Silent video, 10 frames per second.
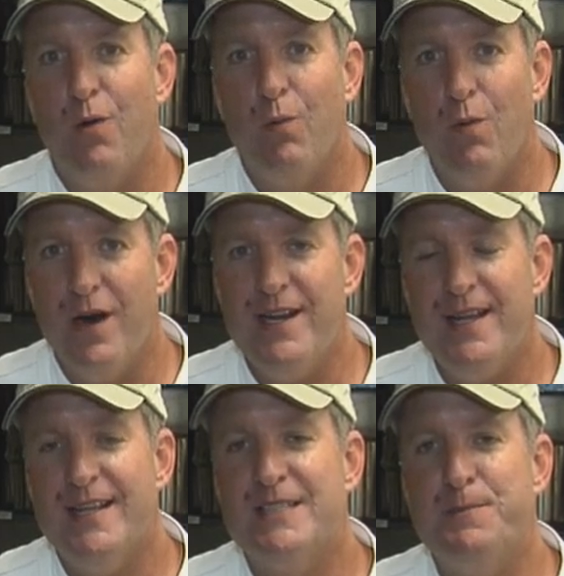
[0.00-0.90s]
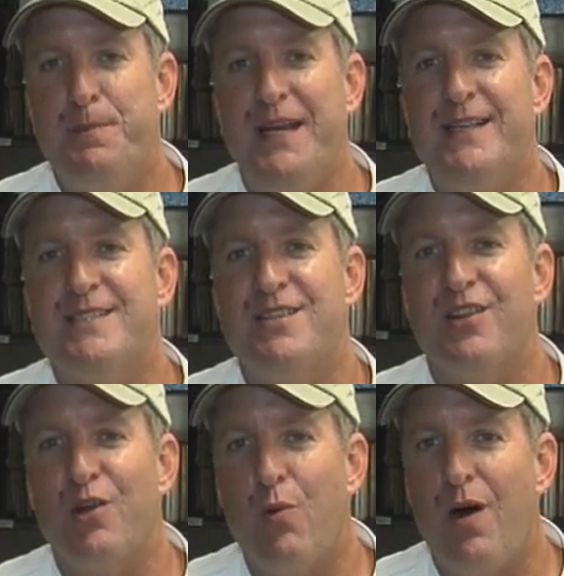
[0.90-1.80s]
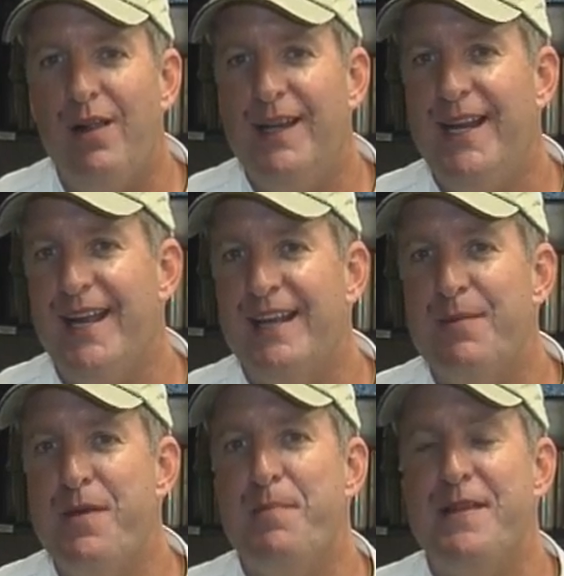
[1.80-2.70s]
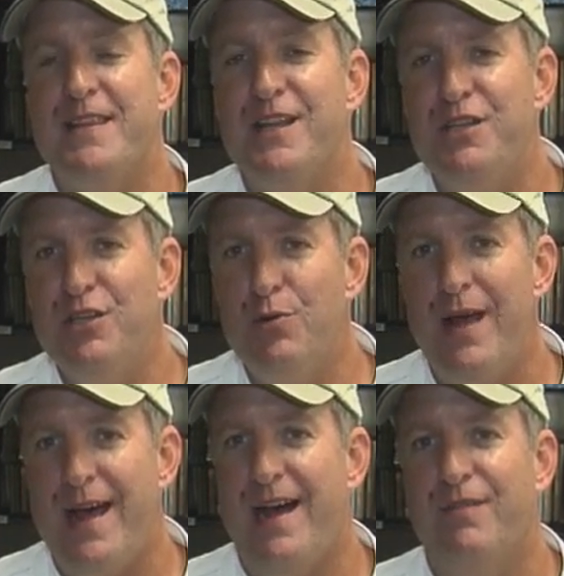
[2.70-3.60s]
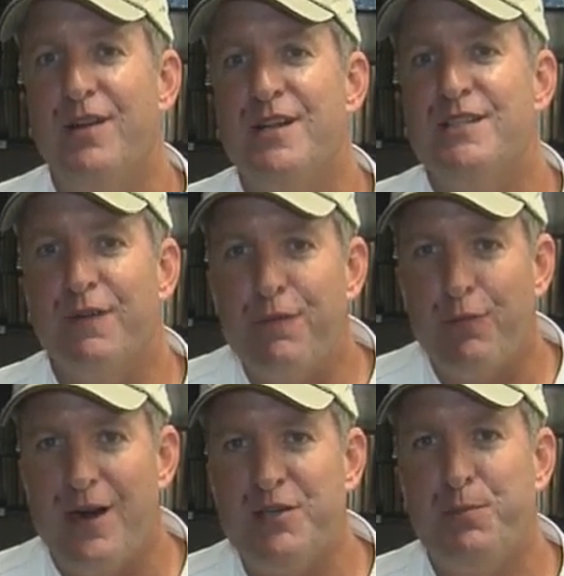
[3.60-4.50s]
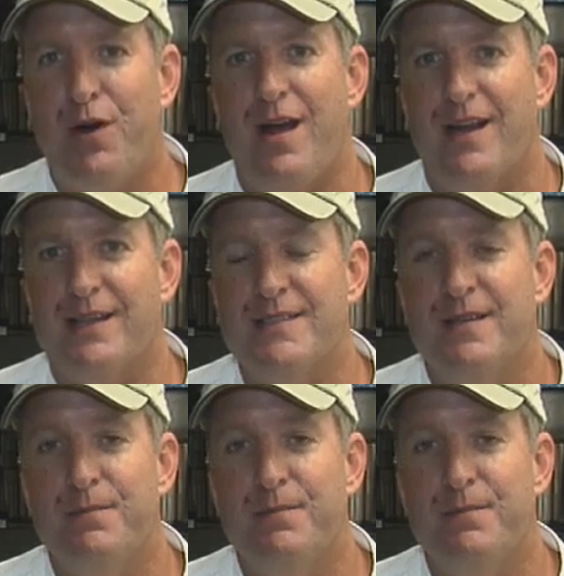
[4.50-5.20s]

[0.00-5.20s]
1, it speaks to the quality and commitment that you have to fresh products.